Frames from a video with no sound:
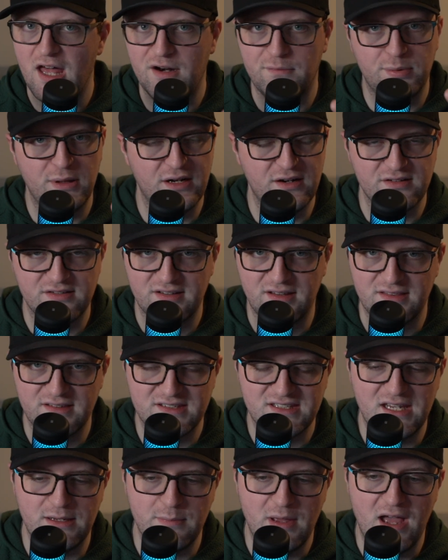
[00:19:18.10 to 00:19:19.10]
of players on this
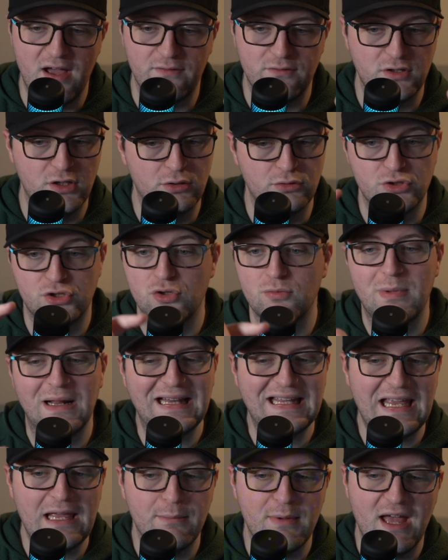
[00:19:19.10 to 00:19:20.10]
team have. You know, Jude
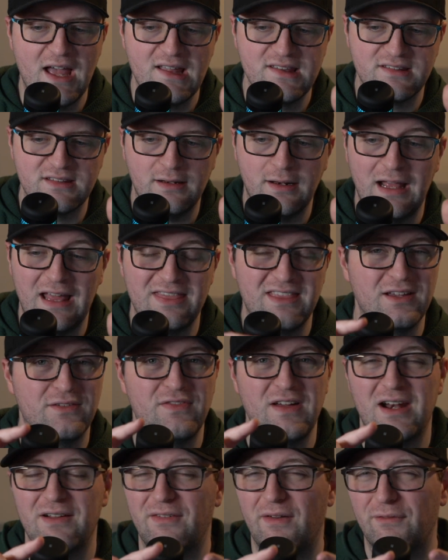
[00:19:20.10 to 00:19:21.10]
Bellingham has it. I think
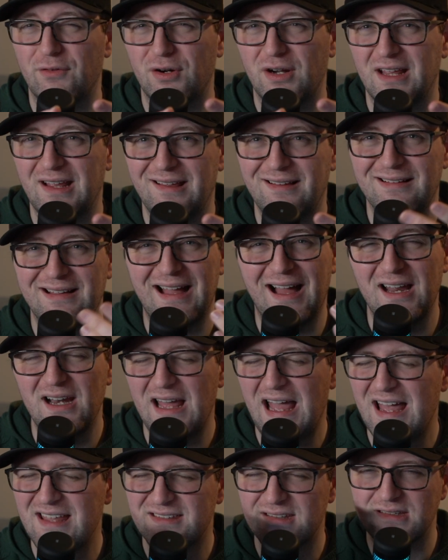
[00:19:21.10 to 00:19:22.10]
Fede Valverde
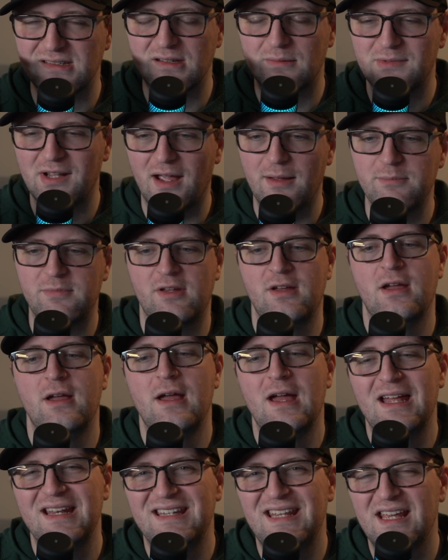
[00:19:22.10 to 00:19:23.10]
has it sometimes.
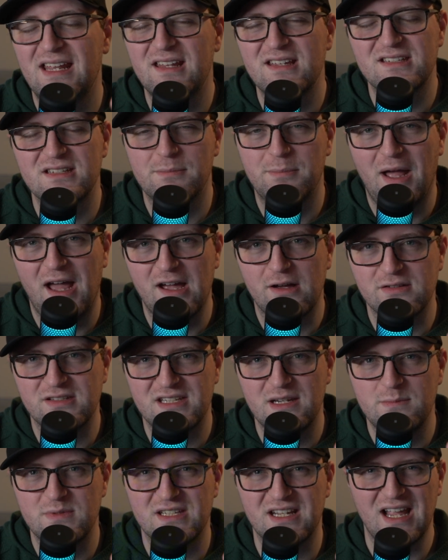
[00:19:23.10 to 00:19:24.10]
Dani Ceballos
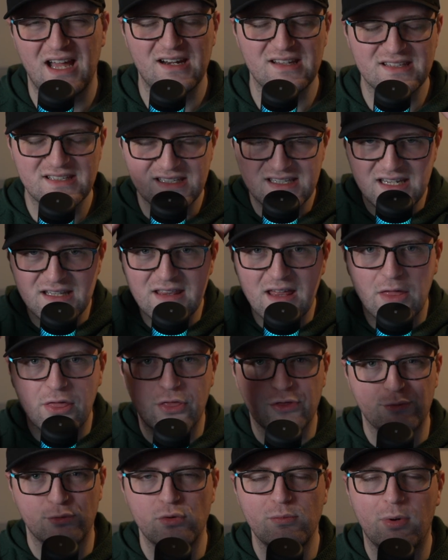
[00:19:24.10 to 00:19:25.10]
seems to kind of see that
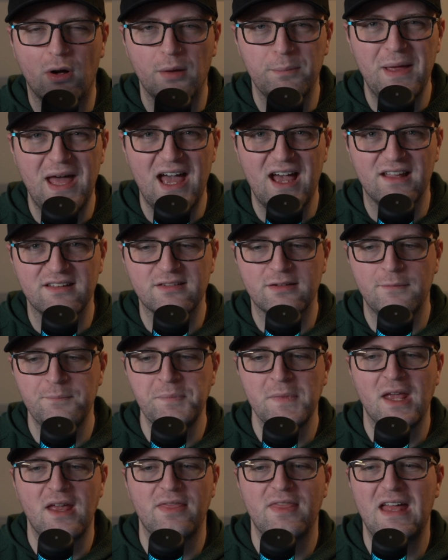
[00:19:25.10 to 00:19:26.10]
through ball pass
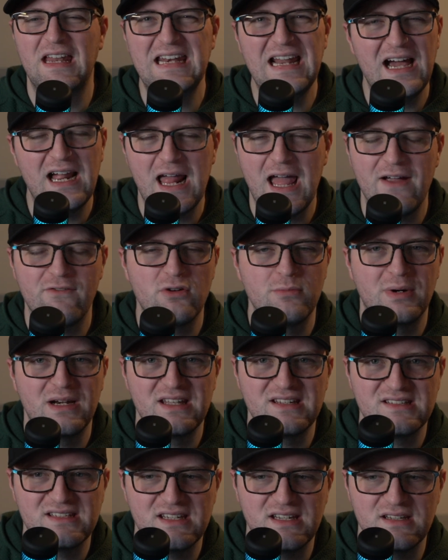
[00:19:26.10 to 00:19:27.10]
that not everybody
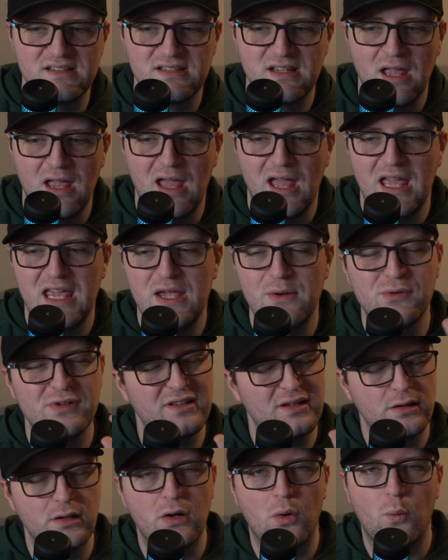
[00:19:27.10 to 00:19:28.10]
sees. He was
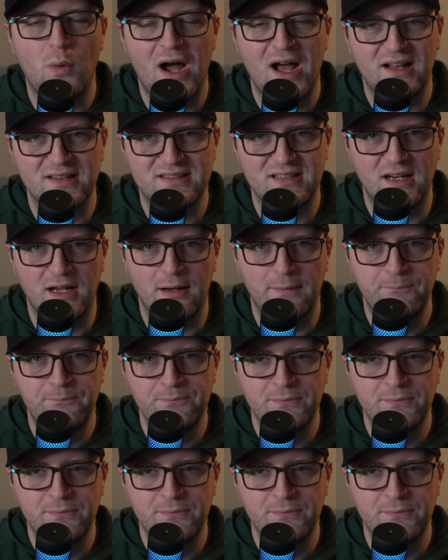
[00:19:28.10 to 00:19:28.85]
a little wild today,